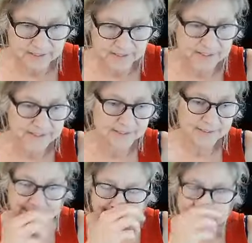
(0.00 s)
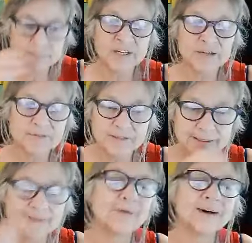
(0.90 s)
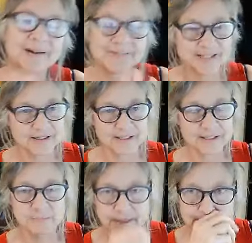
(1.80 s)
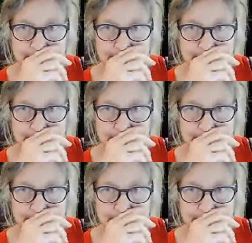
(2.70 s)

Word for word: And then, and then whenever the, oh, I'll tell you this in a minute.